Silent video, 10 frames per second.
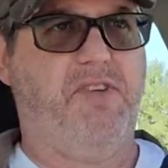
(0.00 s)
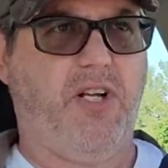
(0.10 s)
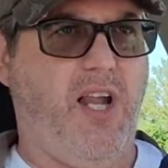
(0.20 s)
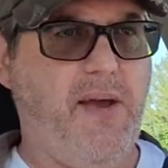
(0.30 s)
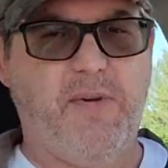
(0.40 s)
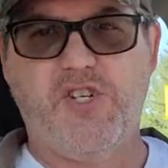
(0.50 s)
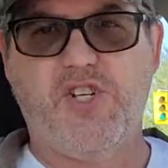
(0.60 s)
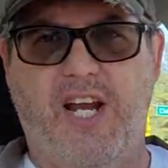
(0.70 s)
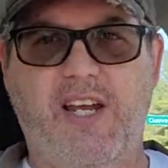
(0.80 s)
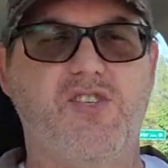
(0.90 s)
climate
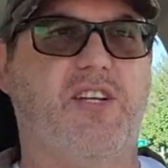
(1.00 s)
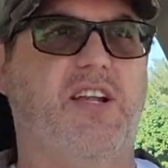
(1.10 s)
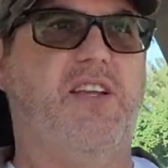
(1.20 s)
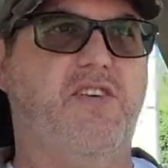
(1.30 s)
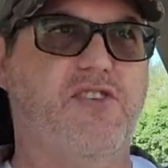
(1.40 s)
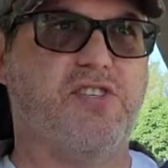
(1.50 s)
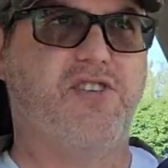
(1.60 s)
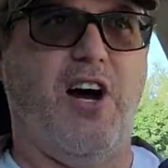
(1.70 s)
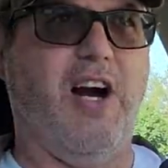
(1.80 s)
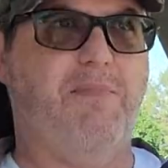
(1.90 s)
change, and then you just
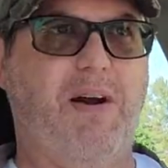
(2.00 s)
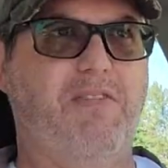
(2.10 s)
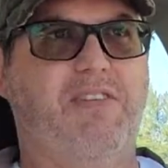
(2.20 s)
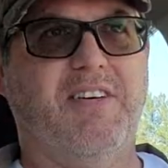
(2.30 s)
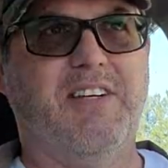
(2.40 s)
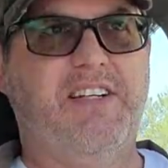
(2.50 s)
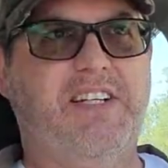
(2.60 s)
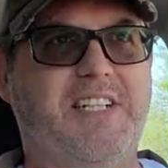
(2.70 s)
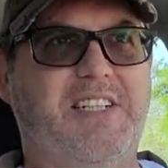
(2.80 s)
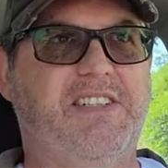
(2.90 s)
talk about
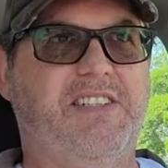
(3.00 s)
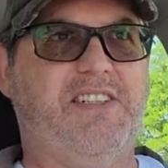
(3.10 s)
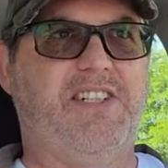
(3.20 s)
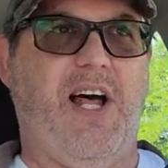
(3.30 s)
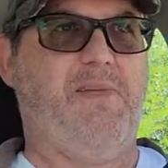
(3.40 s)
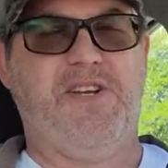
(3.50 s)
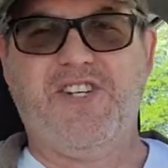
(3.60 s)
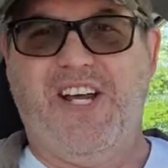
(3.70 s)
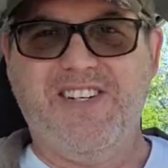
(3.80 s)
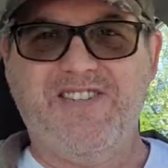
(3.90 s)
climate
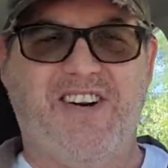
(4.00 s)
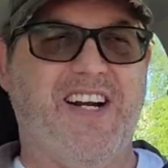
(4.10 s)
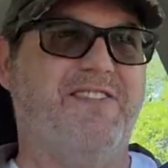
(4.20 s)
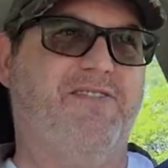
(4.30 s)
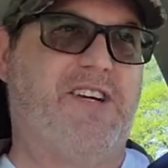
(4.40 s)
change, right?